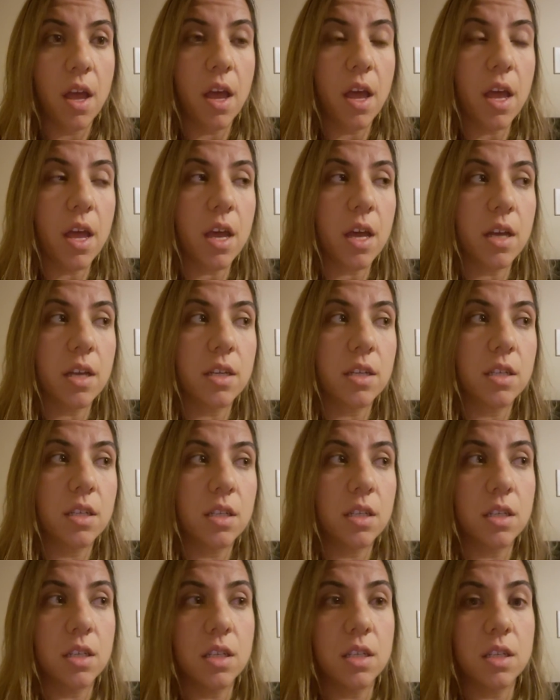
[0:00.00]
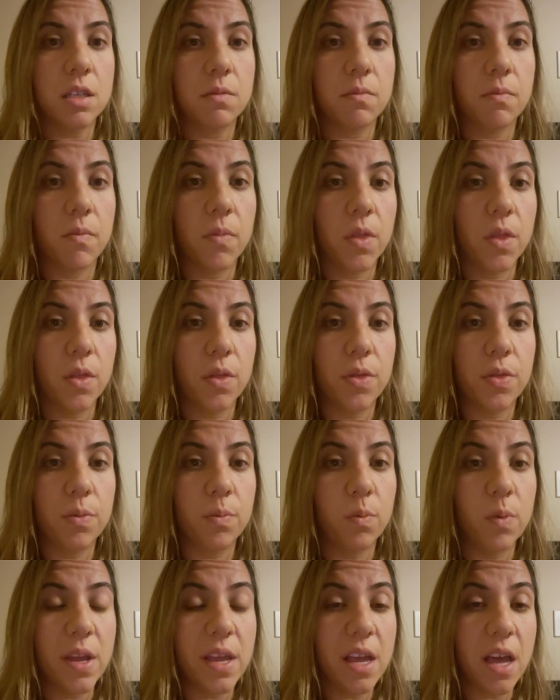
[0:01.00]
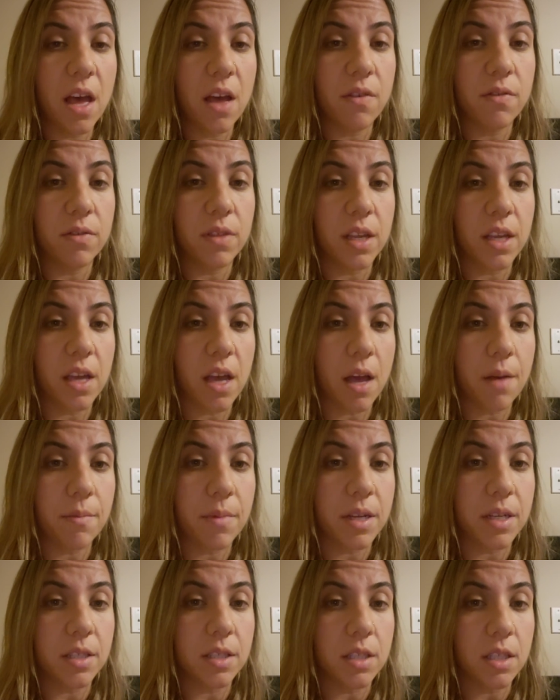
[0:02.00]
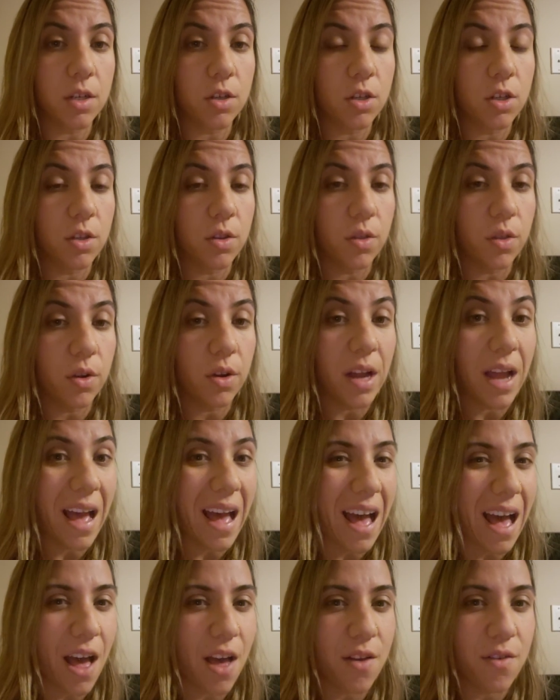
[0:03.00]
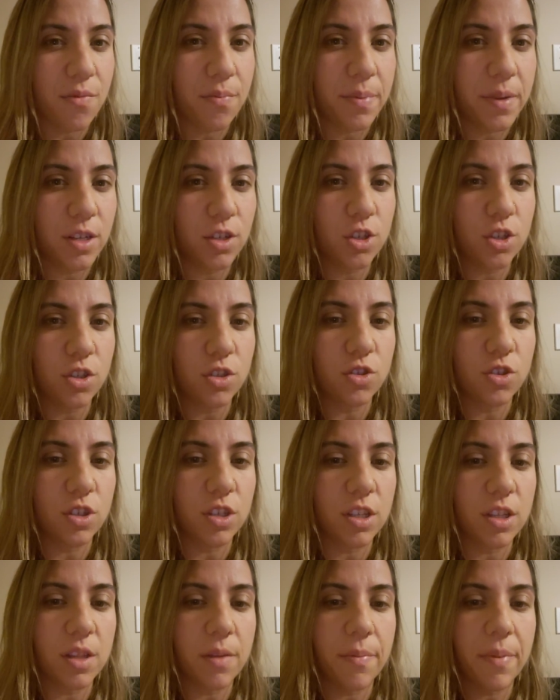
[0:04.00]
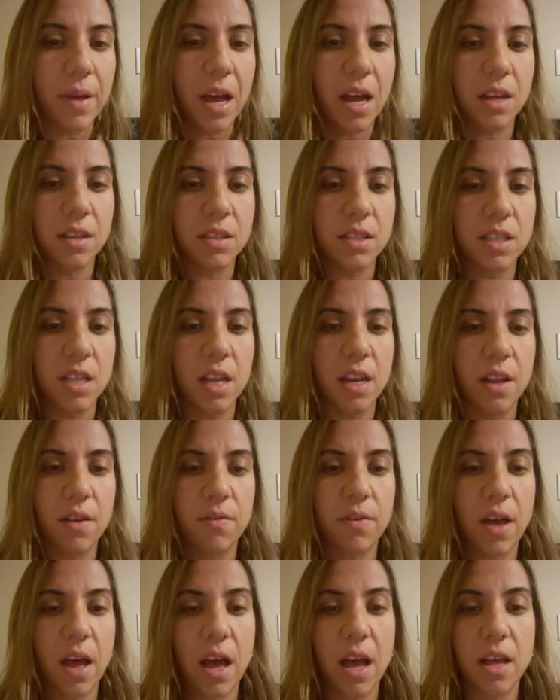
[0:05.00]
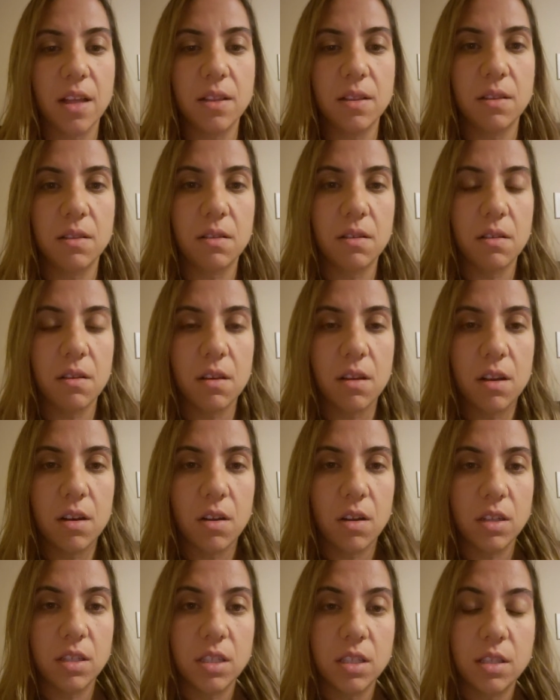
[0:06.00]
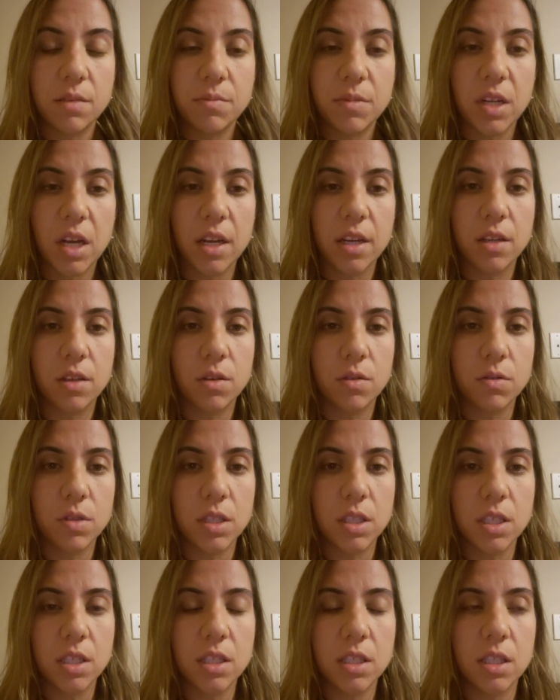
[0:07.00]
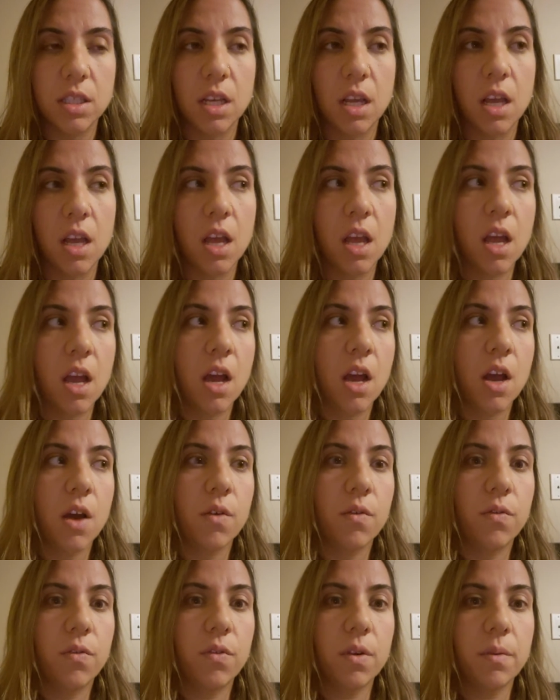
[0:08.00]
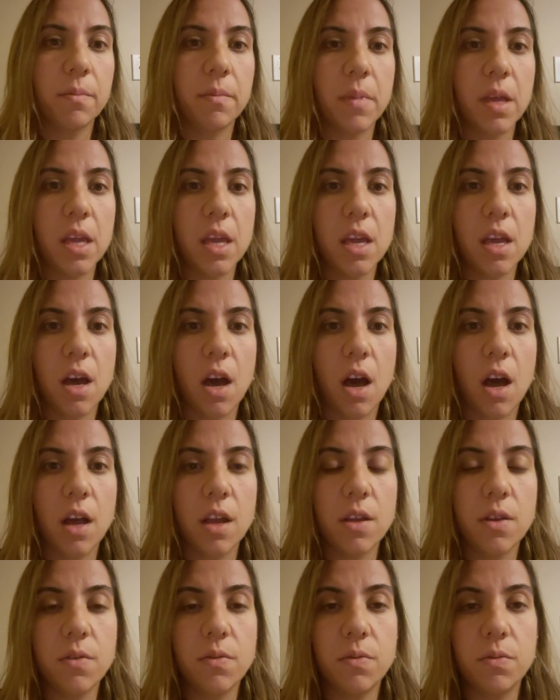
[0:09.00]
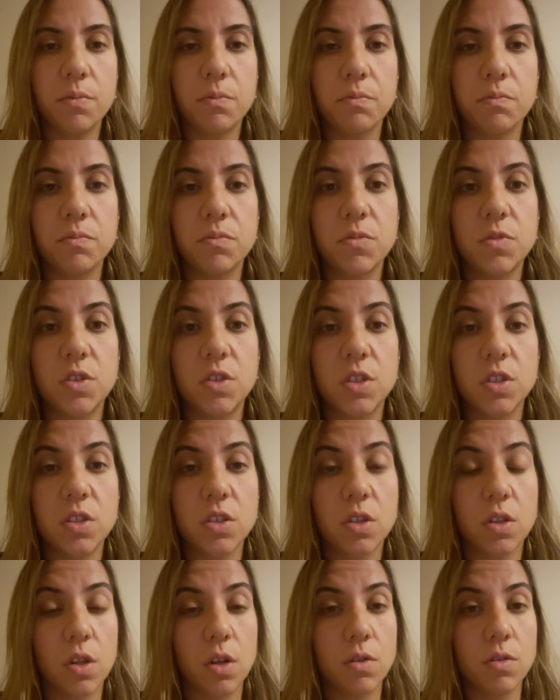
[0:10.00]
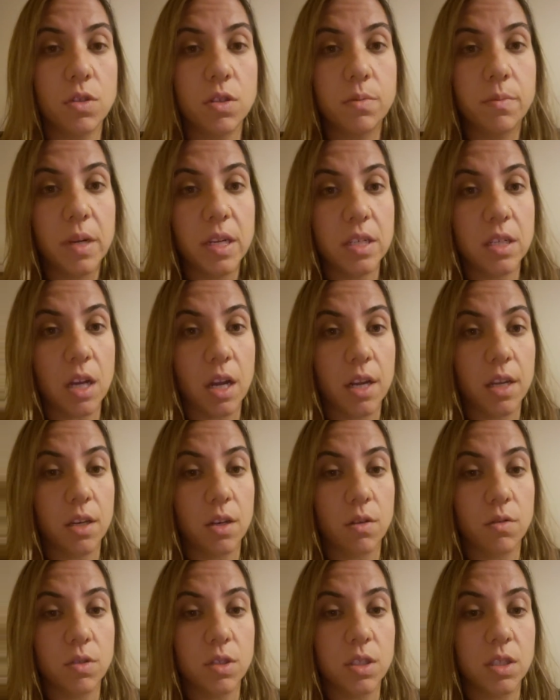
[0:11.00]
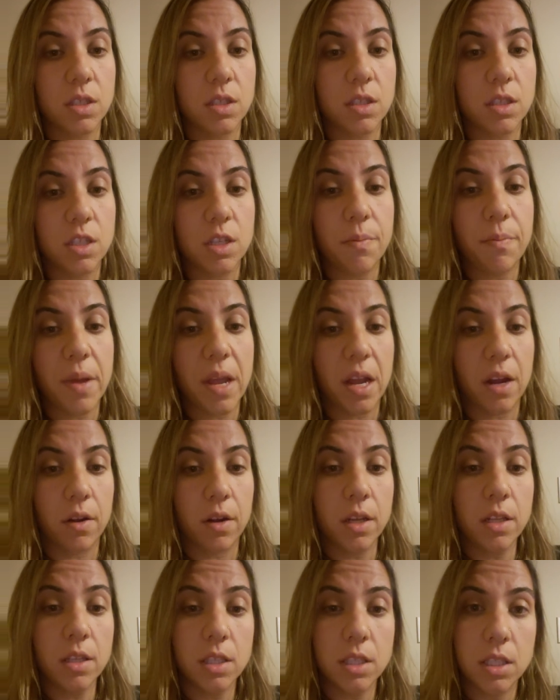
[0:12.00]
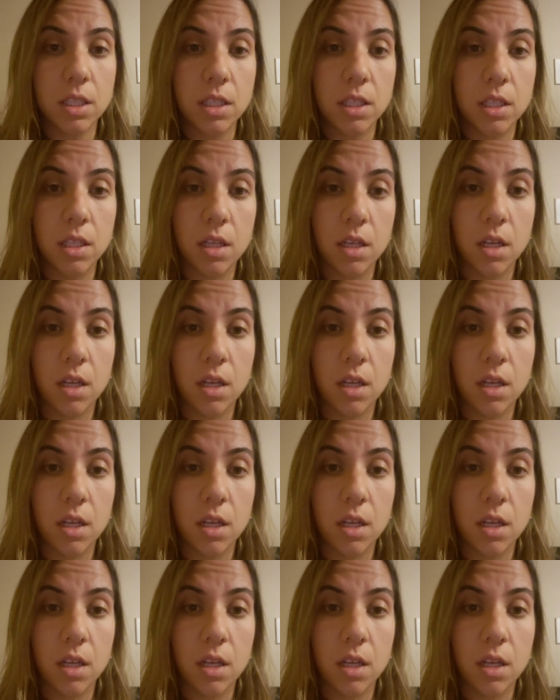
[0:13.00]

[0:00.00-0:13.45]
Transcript: and we have, like, at my center, there have been children in the past that have had an autism diagnosis. For me, I've disclosed my diagnosis to parents,